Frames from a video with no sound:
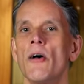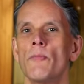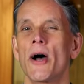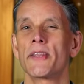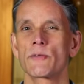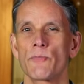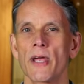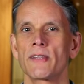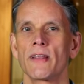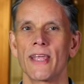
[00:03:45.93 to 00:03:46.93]
by
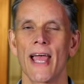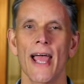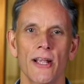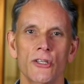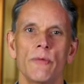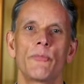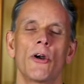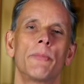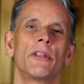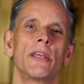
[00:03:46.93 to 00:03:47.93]
inspecting the action
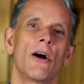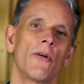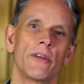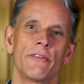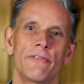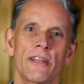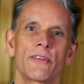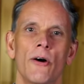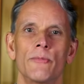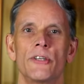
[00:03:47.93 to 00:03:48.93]
property on the event
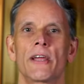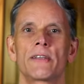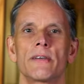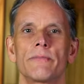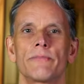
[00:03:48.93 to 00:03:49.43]
object.